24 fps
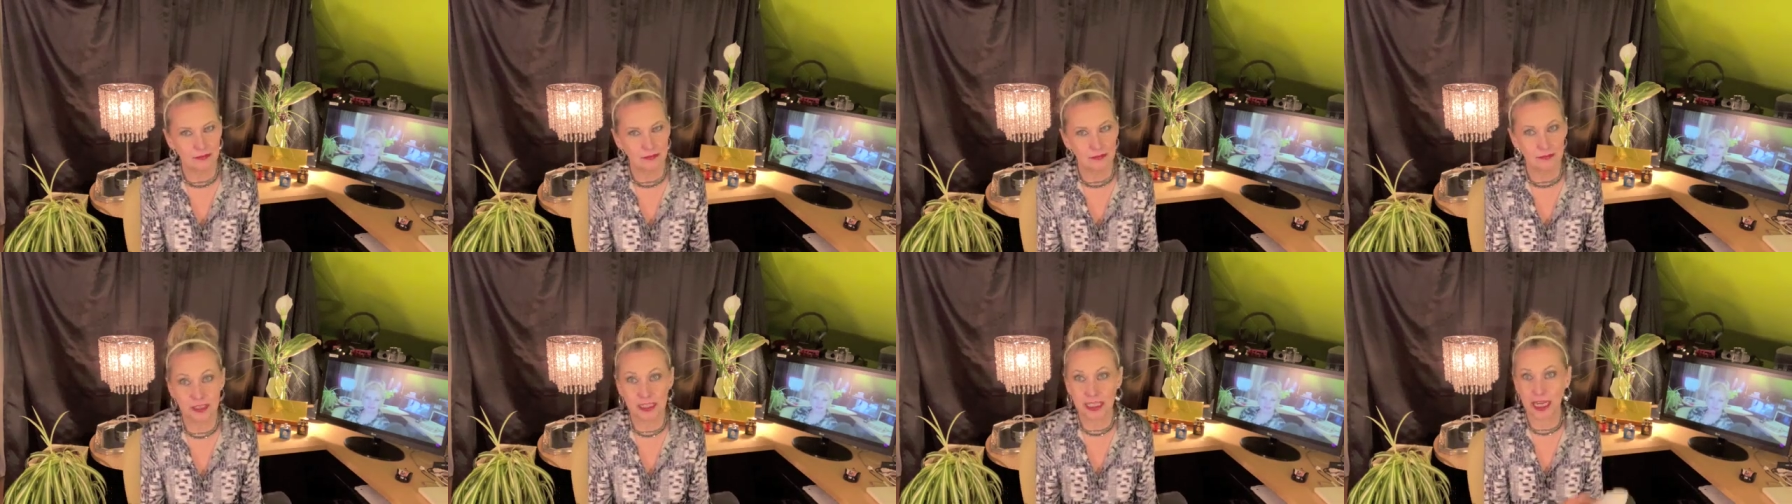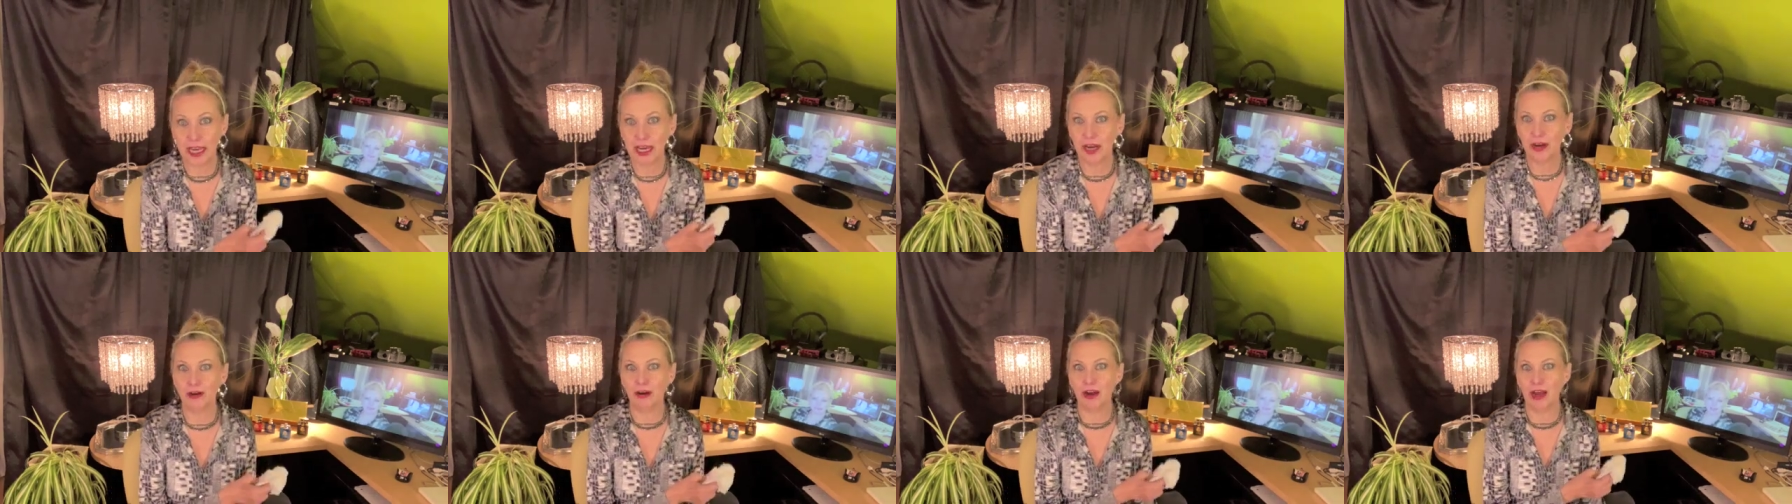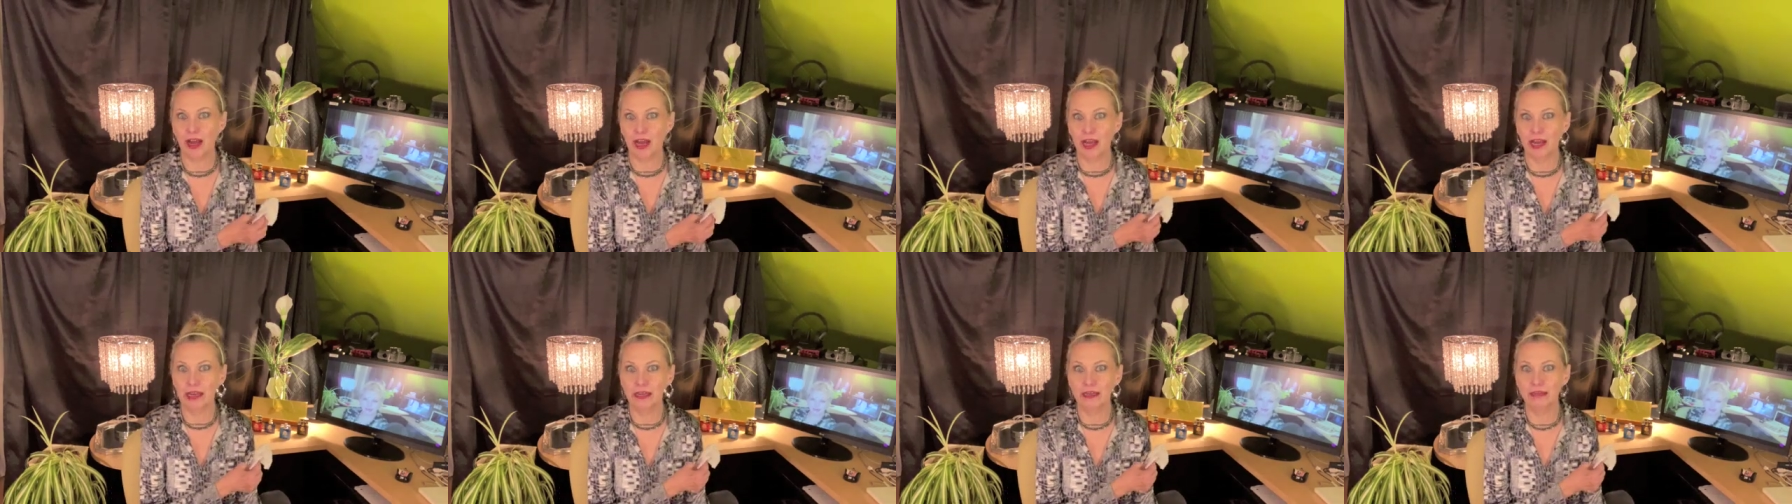Dare
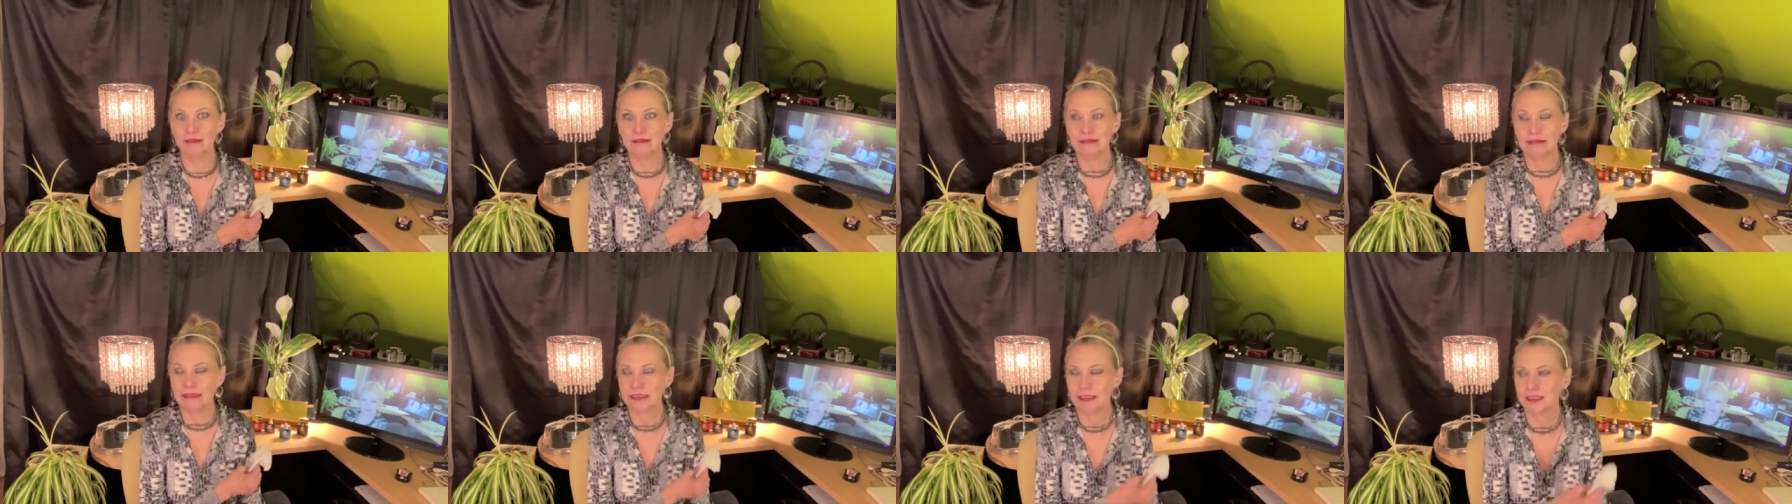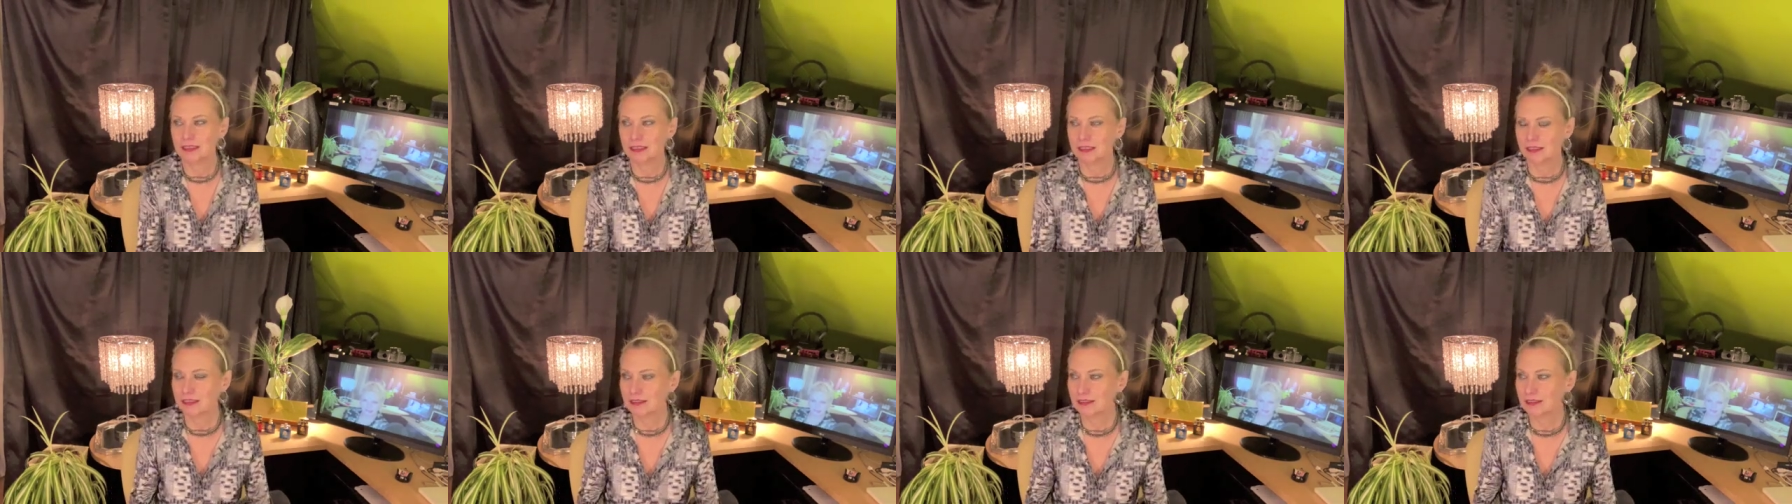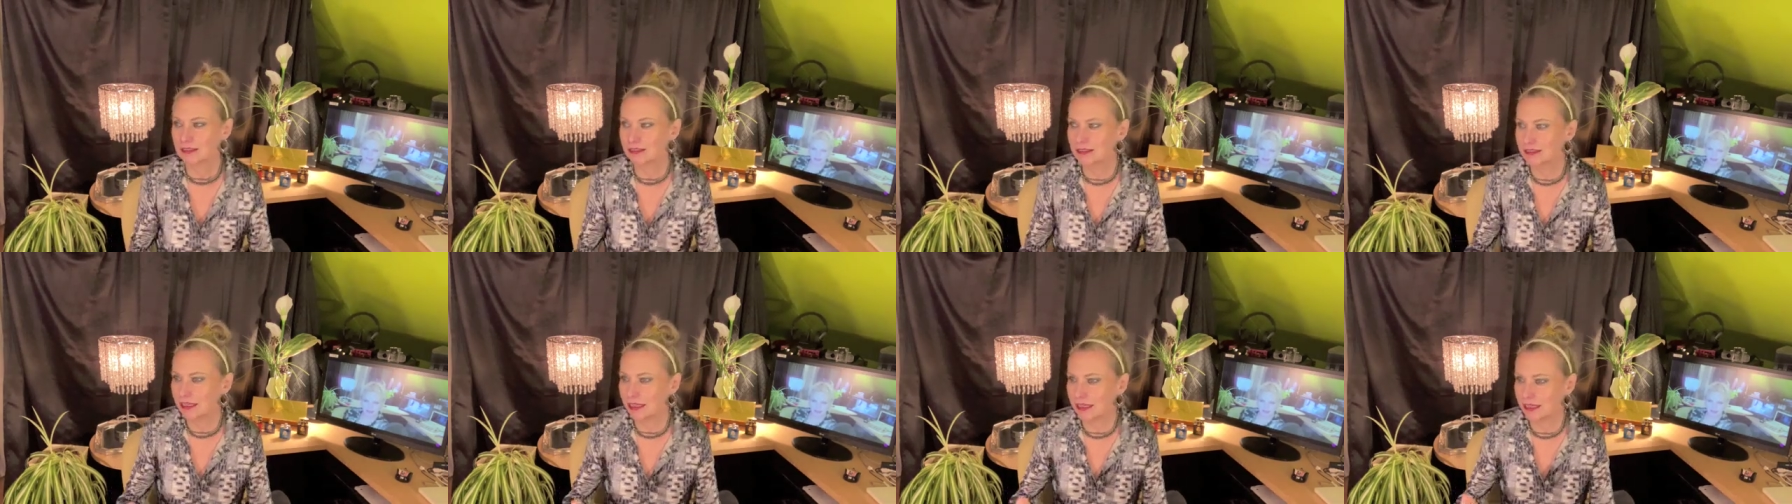I,
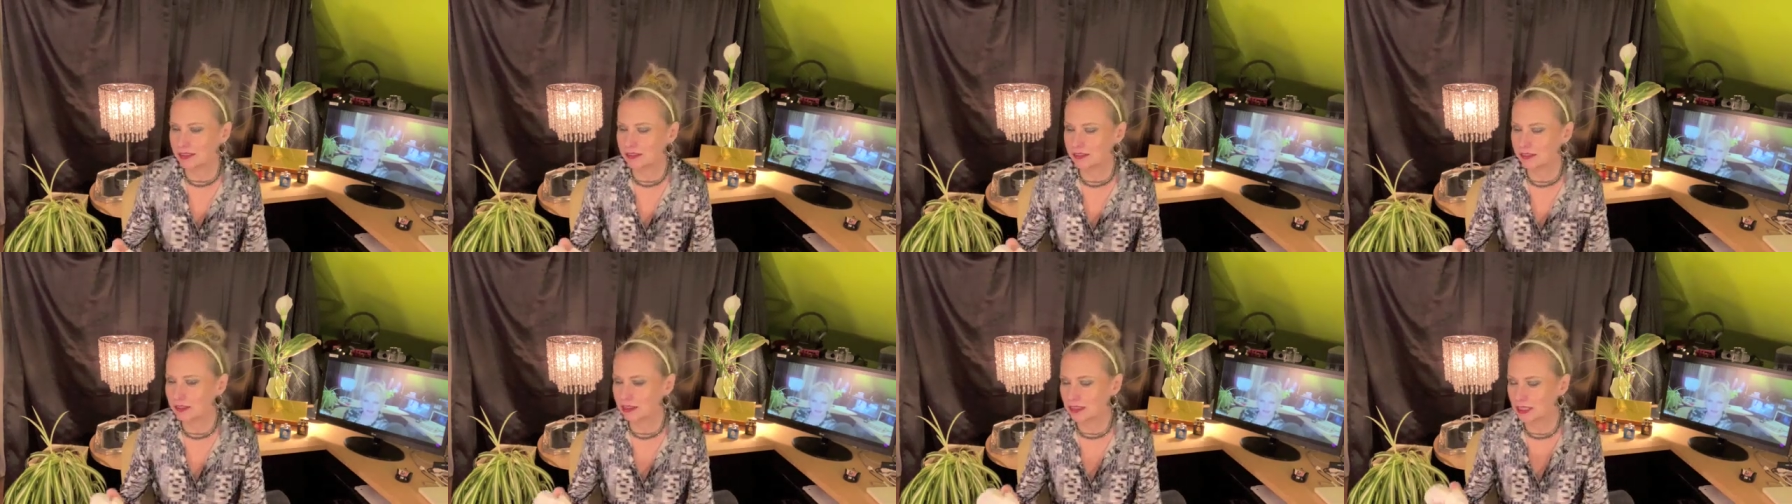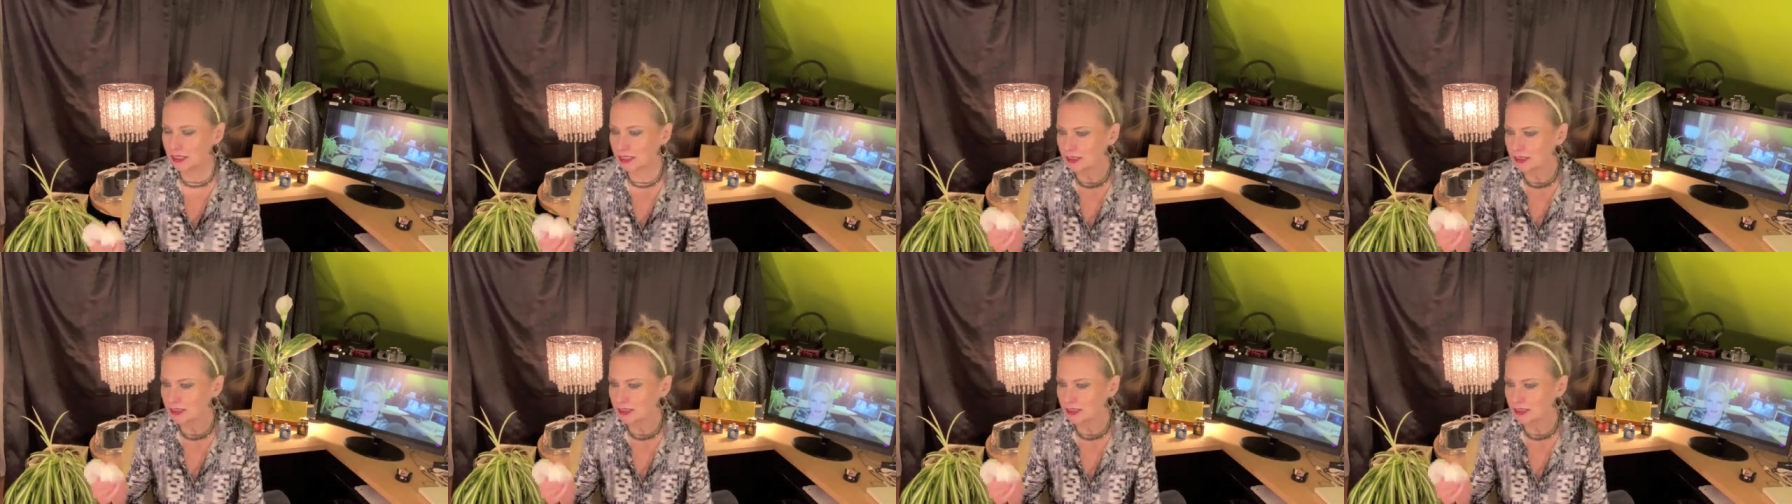that there's